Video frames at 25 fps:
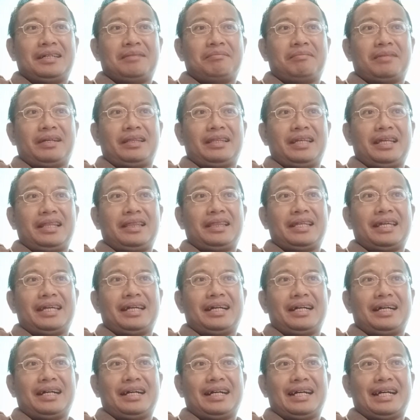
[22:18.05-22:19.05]
but then there
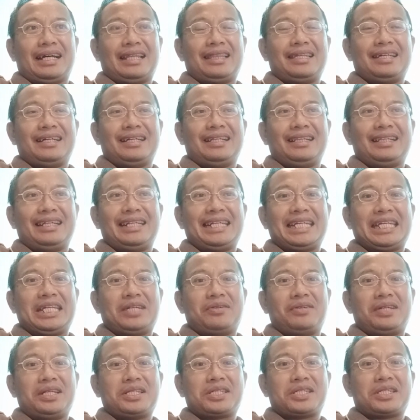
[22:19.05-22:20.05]
are other learning
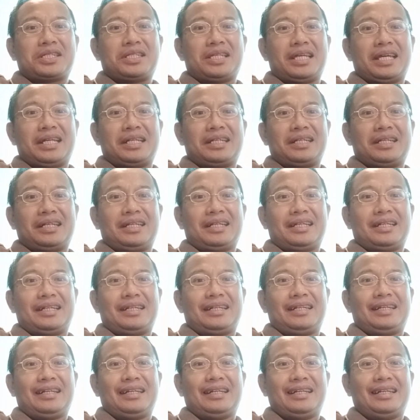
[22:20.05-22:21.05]
units that
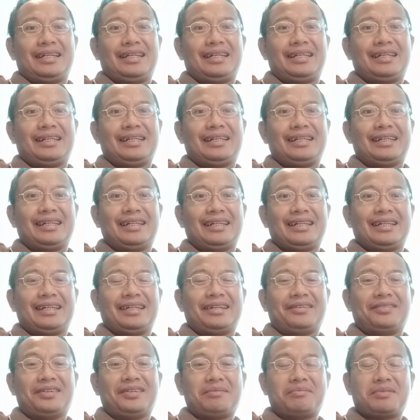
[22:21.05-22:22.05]

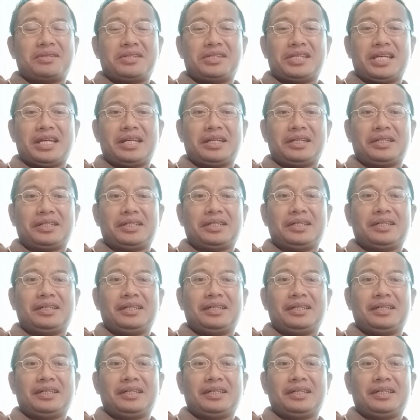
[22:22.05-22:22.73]
represent